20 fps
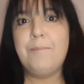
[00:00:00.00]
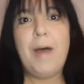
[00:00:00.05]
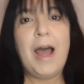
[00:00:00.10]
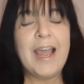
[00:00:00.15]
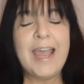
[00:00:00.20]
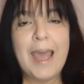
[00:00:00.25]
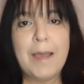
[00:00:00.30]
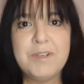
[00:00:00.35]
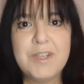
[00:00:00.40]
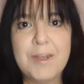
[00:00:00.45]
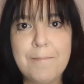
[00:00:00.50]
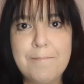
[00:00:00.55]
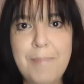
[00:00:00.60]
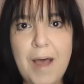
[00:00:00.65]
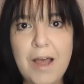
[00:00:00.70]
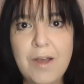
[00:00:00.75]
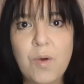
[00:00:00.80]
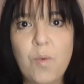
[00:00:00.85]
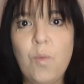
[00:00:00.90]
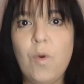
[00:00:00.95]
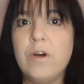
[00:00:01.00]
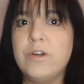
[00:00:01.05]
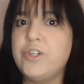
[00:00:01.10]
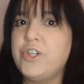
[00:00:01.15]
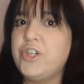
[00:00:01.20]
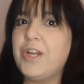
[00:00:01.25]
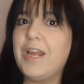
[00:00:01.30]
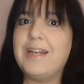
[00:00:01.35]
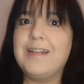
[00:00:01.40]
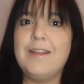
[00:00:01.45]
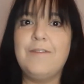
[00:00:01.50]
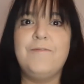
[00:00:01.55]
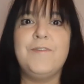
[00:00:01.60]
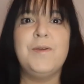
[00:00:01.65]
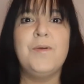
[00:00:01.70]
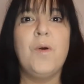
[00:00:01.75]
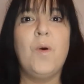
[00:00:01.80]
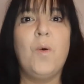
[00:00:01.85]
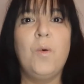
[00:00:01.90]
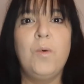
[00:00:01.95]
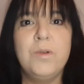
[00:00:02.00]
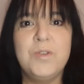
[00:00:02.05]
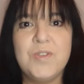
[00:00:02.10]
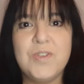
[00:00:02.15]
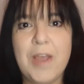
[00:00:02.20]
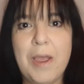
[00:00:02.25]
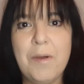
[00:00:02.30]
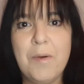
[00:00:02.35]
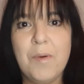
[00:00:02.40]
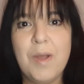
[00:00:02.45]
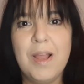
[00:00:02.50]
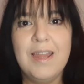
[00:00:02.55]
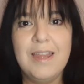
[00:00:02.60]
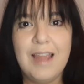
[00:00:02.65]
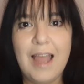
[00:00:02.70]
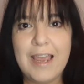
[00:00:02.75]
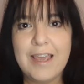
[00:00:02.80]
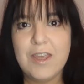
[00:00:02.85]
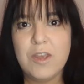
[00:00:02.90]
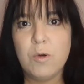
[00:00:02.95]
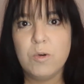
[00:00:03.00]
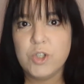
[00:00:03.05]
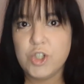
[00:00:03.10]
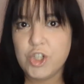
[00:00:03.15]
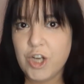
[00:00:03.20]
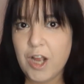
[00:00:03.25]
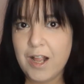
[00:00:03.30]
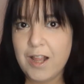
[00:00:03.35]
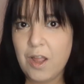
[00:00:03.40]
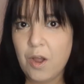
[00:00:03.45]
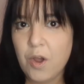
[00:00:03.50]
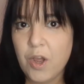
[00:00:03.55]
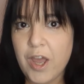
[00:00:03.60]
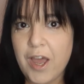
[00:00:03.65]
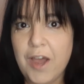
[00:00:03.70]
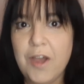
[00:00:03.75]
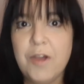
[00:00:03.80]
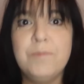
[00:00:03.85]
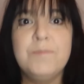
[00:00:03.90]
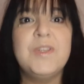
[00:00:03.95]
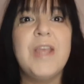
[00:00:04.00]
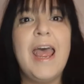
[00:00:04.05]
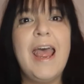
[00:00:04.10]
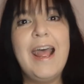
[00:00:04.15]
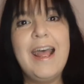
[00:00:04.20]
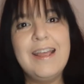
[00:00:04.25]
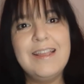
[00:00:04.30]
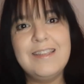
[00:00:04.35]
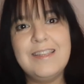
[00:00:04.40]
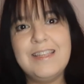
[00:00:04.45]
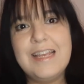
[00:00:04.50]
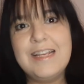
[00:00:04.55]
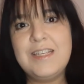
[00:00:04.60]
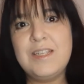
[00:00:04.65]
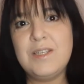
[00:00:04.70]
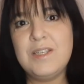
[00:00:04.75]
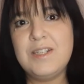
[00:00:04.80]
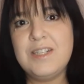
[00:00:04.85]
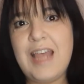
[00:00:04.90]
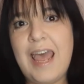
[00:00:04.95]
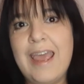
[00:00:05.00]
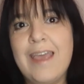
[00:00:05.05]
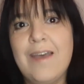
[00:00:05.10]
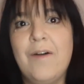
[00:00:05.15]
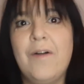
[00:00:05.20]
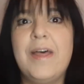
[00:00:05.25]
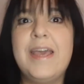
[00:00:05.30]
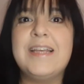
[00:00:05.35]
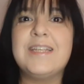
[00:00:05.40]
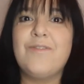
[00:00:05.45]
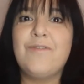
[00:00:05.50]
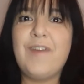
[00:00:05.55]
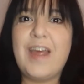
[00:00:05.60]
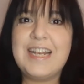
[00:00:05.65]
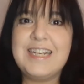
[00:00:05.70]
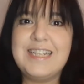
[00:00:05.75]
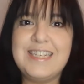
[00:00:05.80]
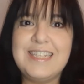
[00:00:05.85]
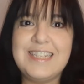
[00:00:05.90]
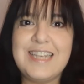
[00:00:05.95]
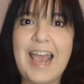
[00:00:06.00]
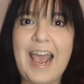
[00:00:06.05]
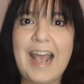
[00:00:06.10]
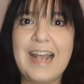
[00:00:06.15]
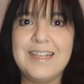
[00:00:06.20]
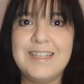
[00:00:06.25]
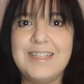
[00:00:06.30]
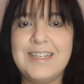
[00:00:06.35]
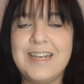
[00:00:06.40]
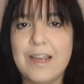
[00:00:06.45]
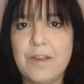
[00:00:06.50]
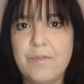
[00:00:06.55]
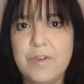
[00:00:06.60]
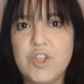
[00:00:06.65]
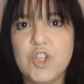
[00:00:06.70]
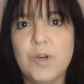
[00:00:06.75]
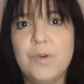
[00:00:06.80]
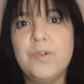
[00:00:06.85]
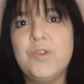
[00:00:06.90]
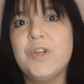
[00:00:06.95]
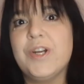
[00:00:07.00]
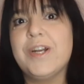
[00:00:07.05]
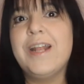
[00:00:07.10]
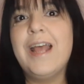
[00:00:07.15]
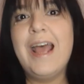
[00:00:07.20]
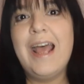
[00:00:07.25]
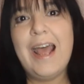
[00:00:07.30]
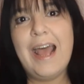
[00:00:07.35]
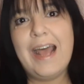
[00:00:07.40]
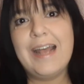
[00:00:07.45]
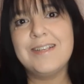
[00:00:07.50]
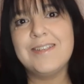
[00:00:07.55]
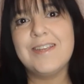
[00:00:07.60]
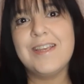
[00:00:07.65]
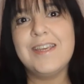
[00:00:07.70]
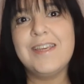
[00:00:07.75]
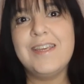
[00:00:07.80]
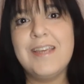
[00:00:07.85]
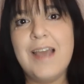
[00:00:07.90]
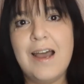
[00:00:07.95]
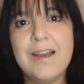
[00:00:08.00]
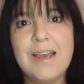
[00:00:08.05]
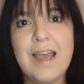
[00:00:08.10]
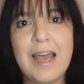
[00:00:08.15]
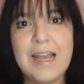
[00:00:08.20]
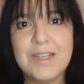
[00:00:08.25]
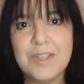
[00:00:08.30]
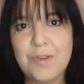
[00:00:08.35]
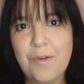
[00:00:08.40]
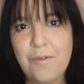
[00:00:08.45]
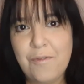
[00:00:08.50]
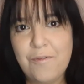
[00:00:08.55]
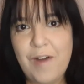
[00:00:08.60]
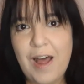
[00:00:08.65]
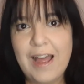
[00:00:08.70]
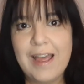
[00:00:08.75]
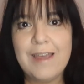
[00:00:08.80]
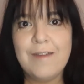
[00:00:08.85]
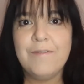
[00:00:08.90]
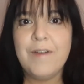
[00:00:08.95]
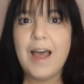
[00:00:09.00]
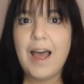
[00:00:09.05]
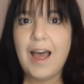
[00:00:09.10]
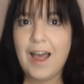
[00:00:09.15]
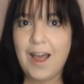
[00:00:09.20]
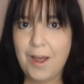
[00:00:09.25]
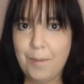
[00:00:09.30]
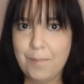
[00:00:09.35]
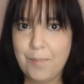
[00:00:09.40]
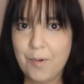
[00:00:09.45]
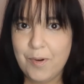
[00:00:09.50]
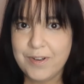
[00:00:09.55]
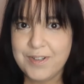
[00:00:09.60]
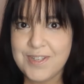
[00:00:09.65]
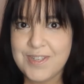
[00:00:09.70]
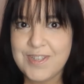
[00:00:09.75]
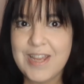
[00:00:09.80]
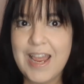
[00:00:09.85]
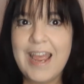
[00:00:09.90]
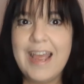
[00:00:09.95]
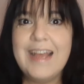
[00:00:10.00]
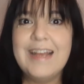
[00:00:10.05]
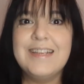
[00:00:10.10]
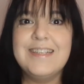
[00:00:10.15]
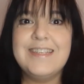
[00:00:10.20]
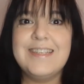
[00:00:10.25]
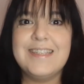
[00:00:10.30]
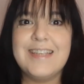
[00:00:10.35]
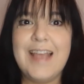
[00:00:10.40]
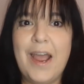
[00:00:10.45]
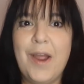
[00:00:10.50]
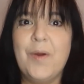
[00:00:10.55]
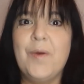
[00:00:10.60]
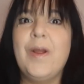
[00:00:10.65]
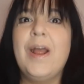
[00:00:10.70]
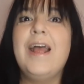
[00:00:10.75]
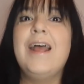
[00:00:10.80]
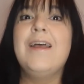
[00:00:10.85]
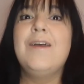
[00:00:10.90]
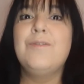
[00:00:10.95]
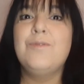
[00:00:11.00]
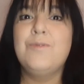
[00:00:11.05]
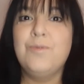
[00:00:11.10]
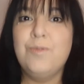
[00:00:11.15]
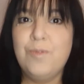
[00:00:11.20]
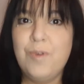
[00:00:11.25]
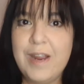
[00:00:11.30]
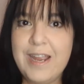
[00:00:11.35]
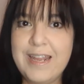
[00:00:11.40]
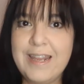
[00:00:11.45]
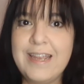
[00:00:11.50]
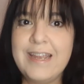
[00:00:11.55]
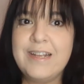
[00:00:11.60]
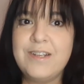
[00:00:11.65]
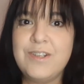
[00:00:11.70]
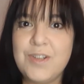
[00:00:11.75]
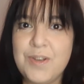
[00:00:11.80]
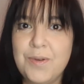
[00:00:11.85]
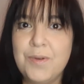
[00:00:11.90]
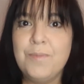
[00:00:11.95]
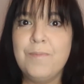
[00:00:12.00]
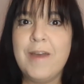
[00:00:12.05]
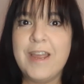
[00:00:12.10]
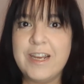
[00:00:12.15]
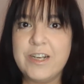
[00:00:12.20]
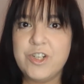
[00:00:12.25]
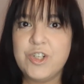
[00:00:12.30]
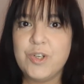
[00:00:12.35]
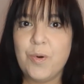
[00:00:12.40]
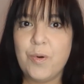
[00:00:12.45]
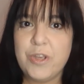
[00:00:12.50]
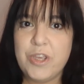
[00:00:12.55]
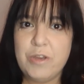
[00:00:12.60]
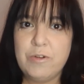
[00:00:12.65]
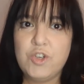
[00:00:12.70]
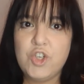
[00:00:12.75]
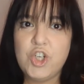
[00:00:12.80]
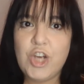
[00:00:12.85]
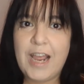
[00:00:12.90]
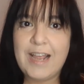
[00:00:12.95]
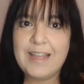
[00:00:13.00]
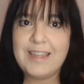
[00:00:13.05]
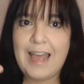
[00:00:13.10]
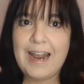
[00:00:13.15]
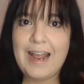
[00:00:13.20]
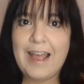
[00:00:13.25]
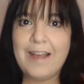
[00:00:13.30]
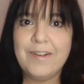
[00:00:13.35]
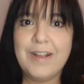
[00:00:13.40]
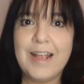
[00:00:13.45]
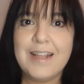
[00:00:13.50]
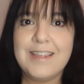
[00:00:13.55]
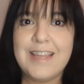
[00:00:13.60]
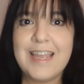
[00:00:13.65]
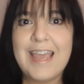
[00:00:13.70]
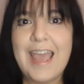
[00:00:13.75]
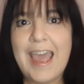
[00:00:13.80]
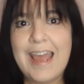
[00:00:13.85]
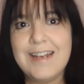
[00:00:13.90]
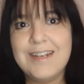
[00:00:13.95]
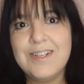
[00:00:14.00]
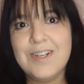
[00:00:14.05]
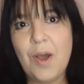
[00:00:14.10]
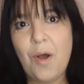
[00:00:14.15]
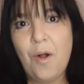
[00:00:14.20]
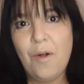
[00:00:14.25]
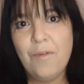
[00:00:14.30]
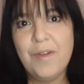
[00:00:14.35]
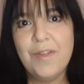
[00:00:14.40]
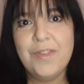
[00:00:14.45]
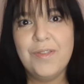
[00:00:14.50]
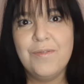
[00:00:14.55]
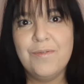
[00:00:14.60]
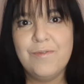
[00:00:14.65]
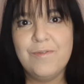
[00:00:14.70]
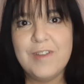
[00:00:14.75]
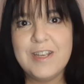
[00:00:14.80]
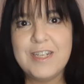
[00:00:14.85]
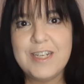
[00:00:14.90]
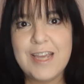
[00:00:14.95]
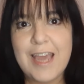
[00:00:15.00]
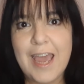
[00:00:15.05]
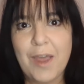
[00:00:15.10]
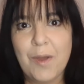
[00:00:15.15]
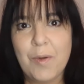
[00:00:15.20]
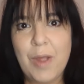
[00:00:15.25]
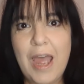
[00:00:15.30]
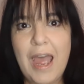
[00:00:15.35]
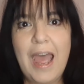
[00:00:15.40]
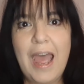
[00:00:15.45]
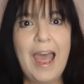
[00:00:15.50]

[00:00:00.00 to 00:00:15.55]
Captain Pugwash, and if you also like your Sherlock Holmes, this tale is fantastic for children as young as five upwards. So really do make sure you check that out at the end of the video.